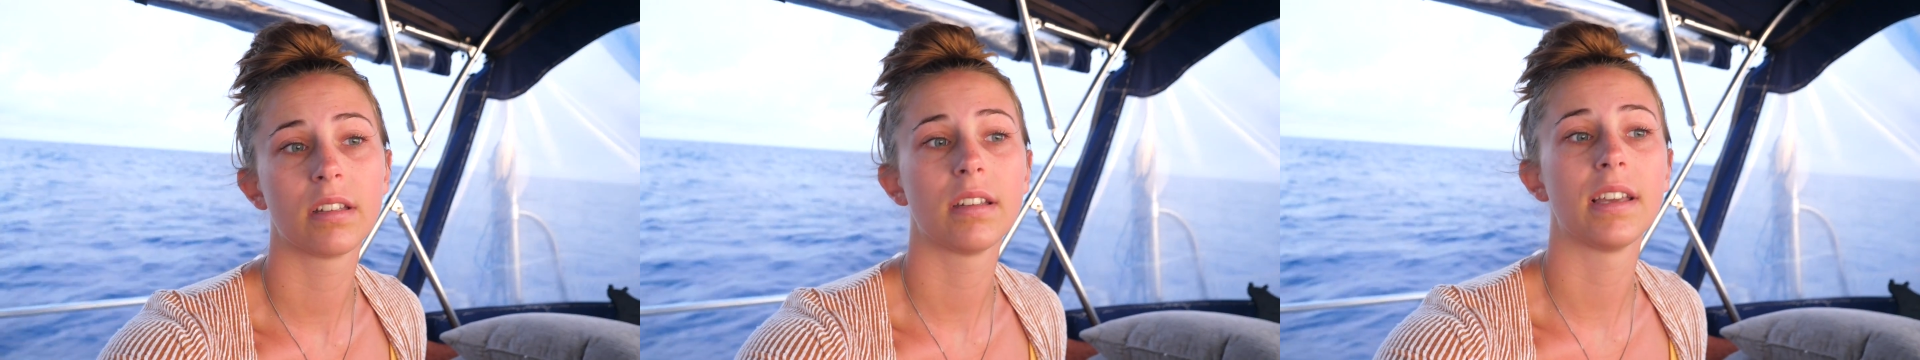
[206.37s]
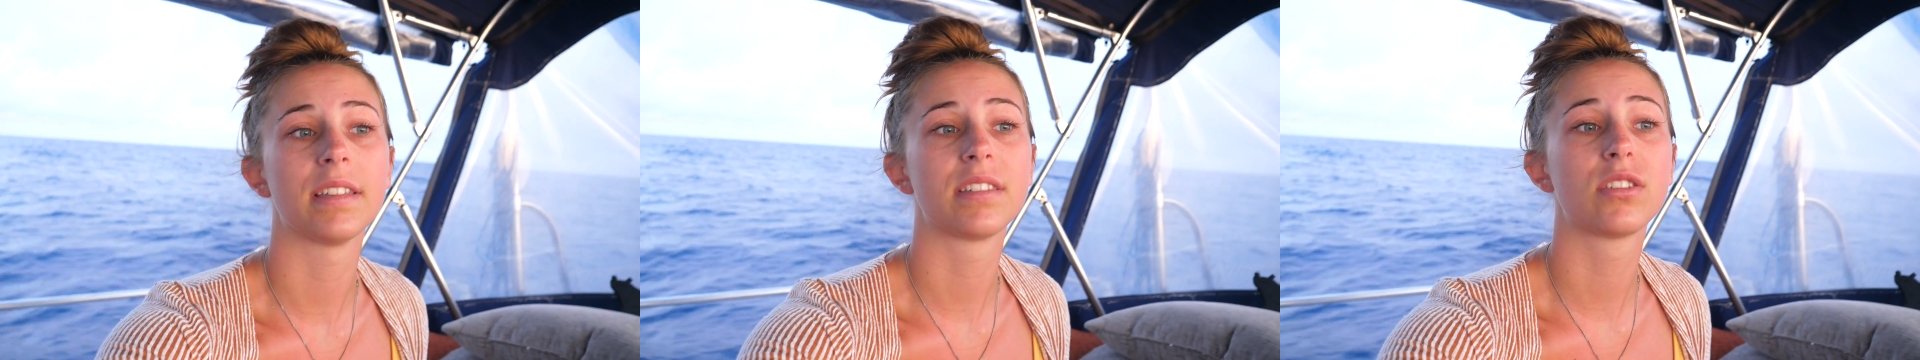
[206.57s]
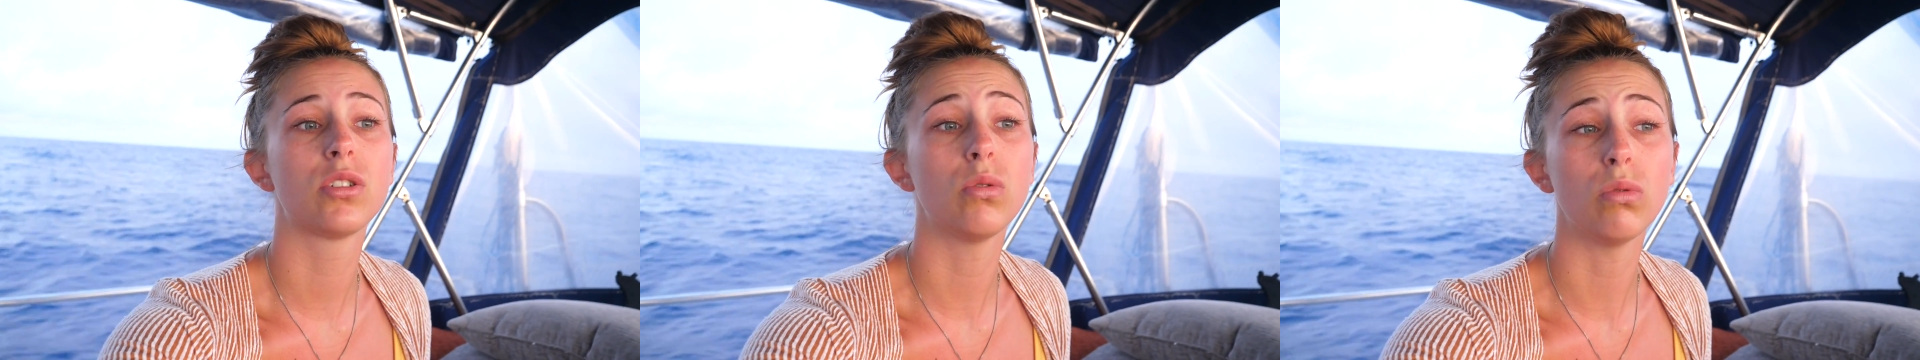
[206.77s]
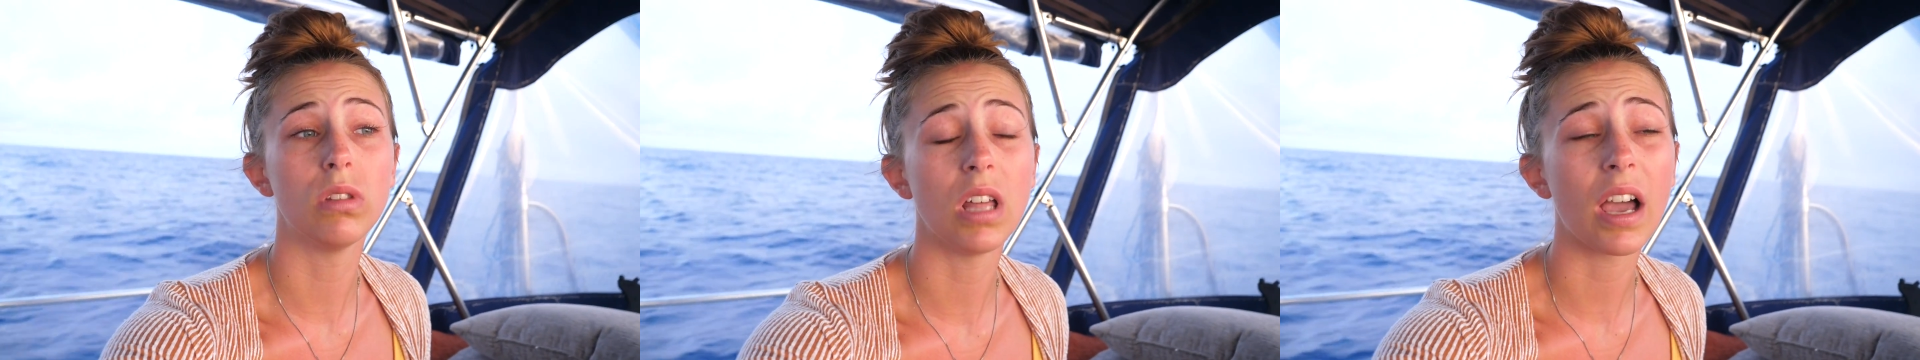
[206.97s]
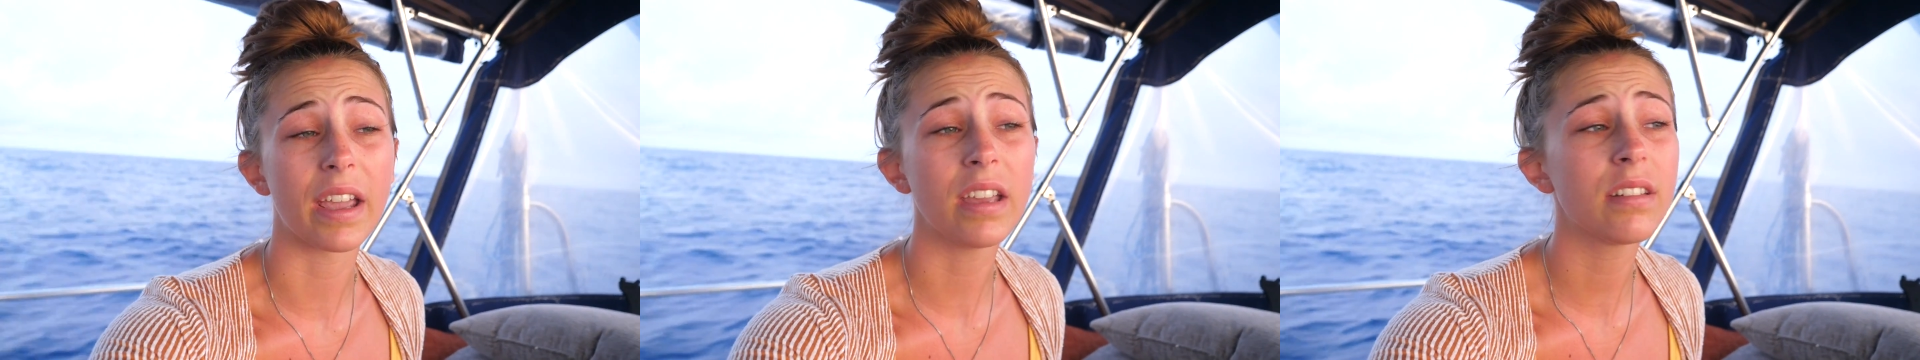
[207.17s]
it's too
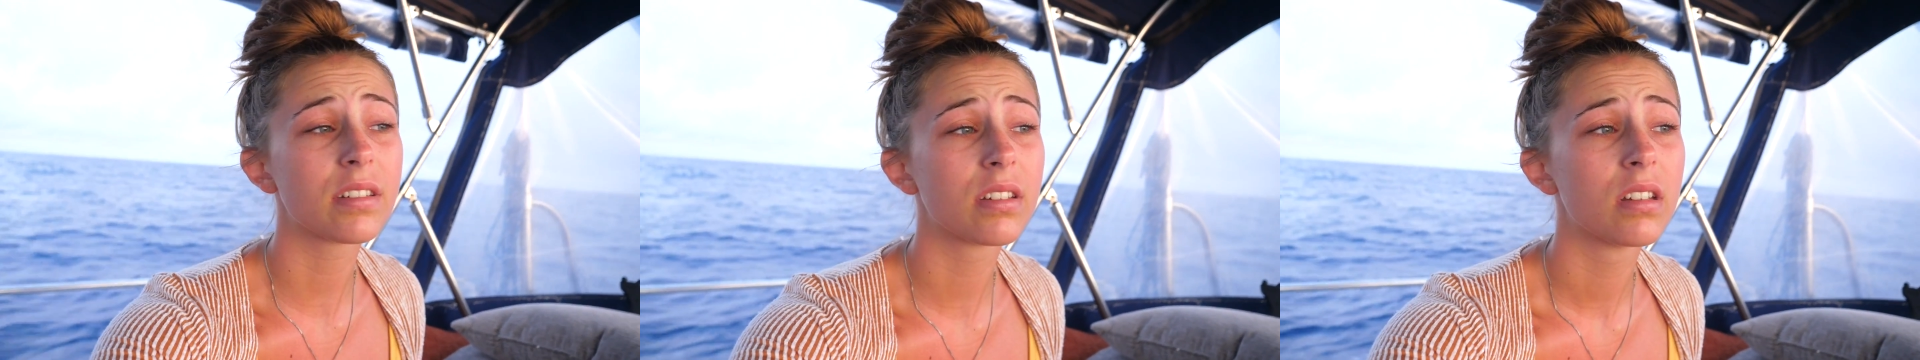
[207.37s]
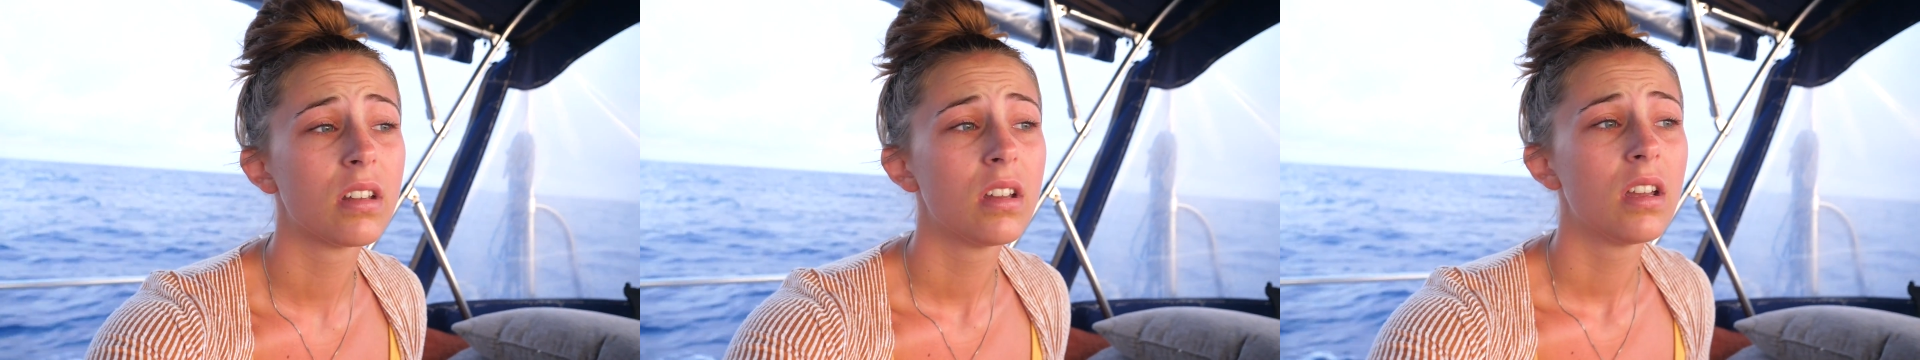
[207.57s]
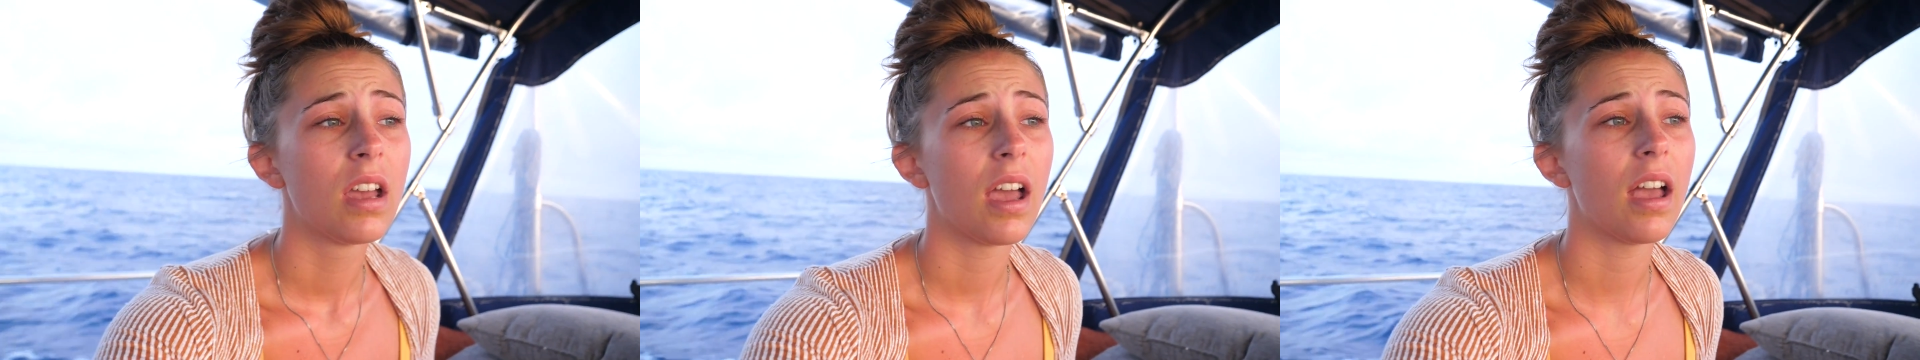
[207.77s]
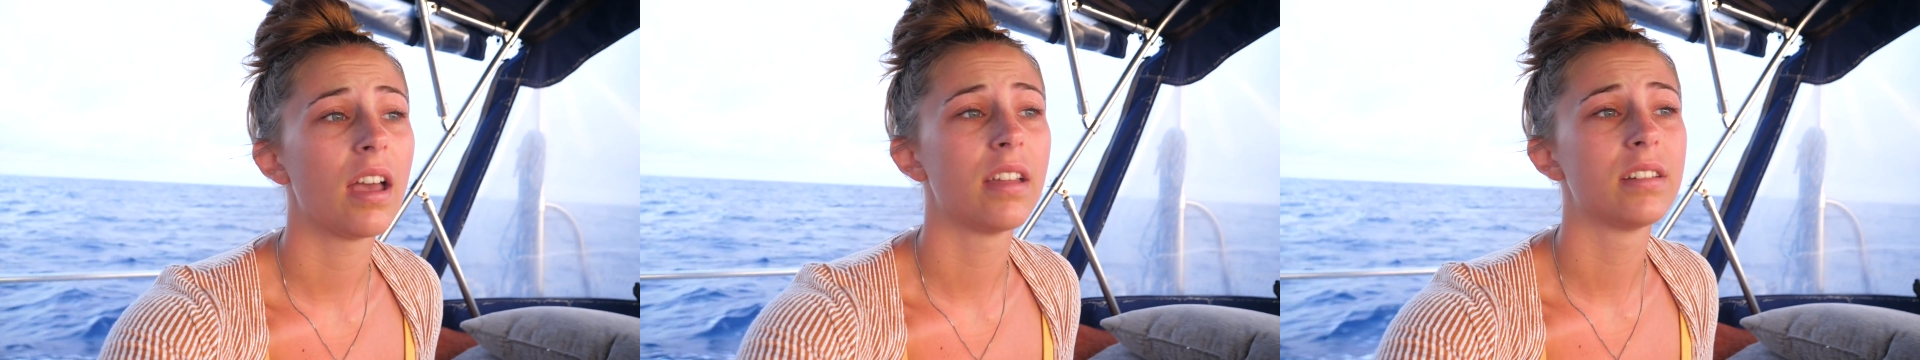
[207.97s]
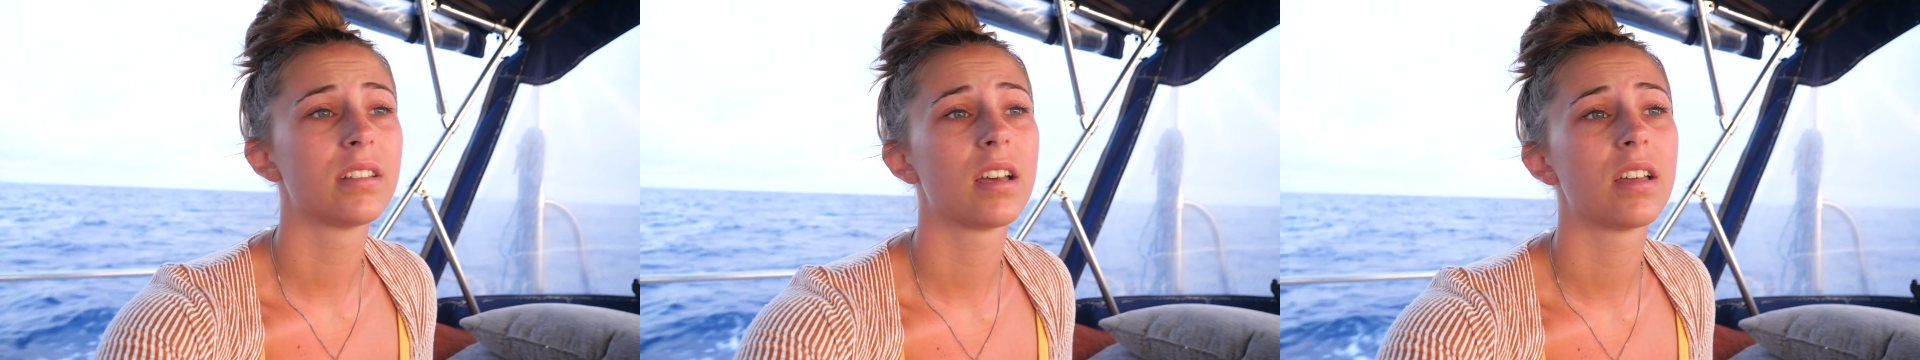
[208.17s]
light
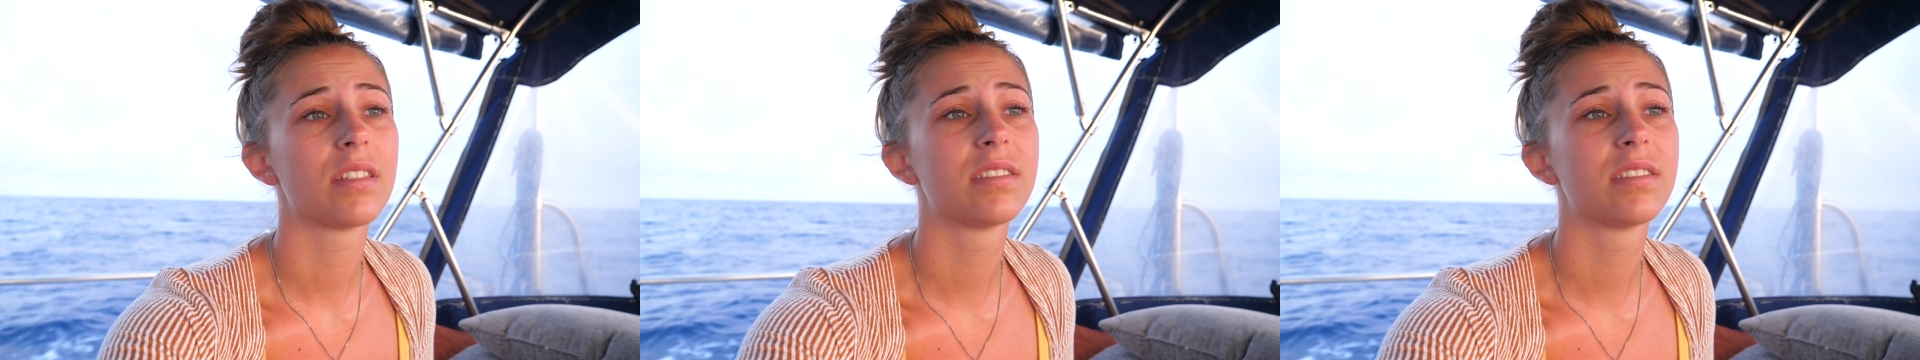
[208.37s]
and the